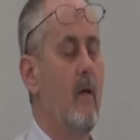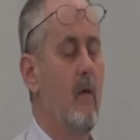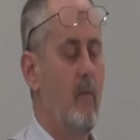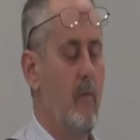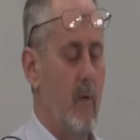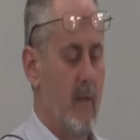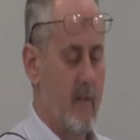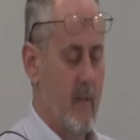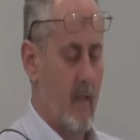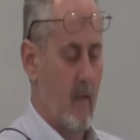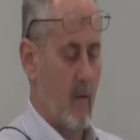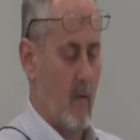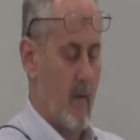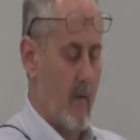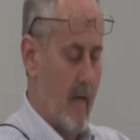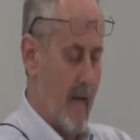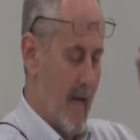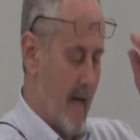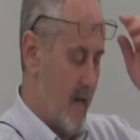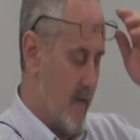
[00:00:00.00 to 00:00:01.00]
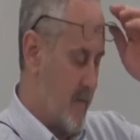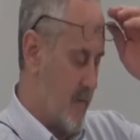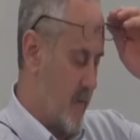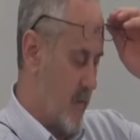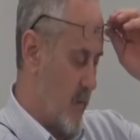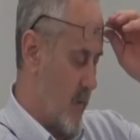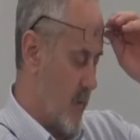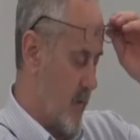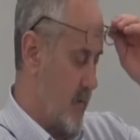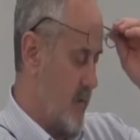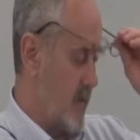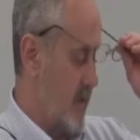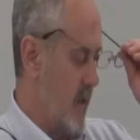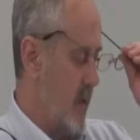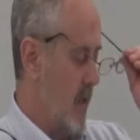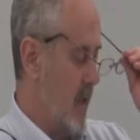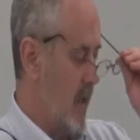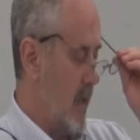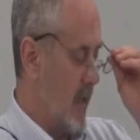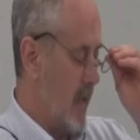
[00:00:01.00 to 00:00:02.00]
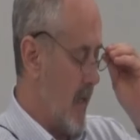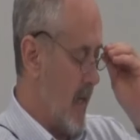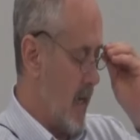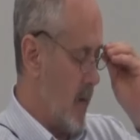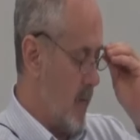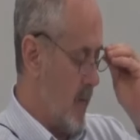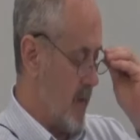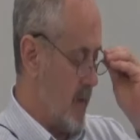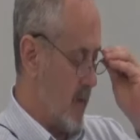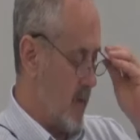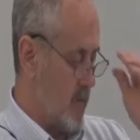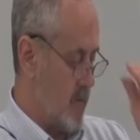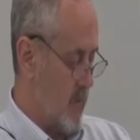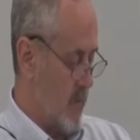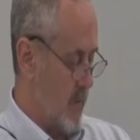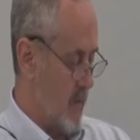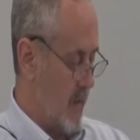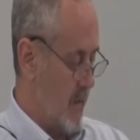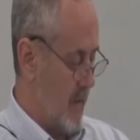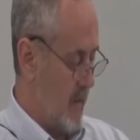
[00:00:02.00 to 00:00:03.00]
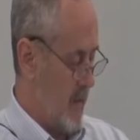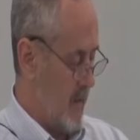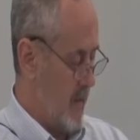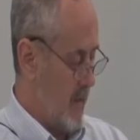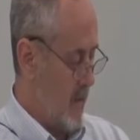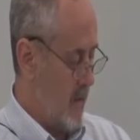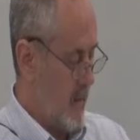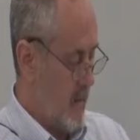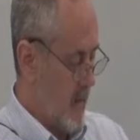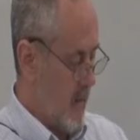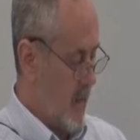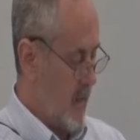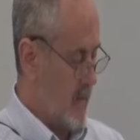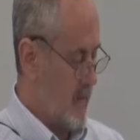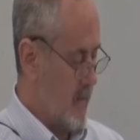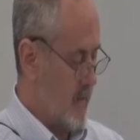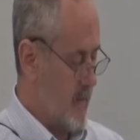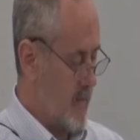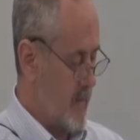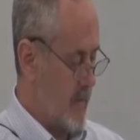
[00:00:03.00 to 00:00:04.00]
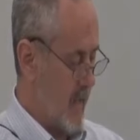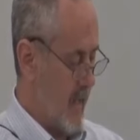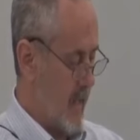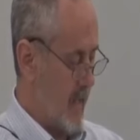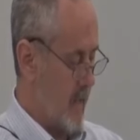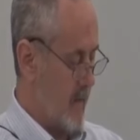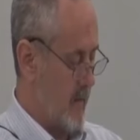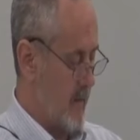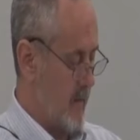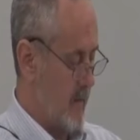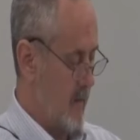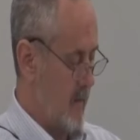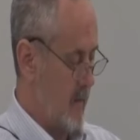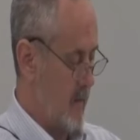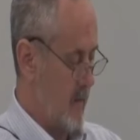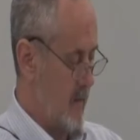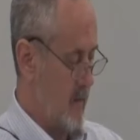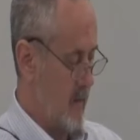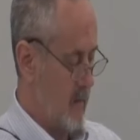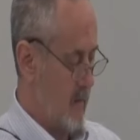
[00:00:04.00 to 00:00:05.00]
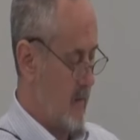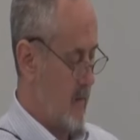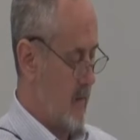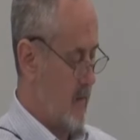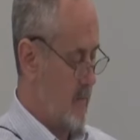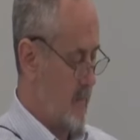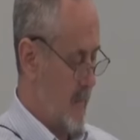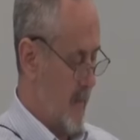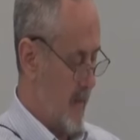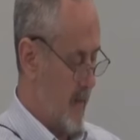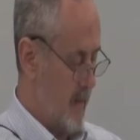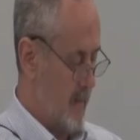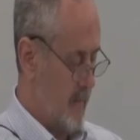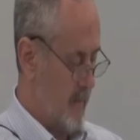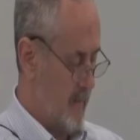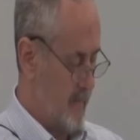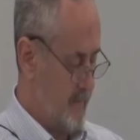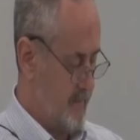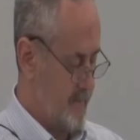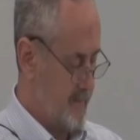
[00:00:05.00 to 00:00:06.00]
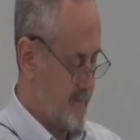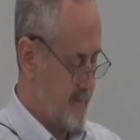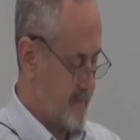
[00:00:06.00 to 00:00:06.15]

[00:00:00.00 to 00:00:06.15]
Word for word: of what the Lord has for us and how we can truly understand this parable.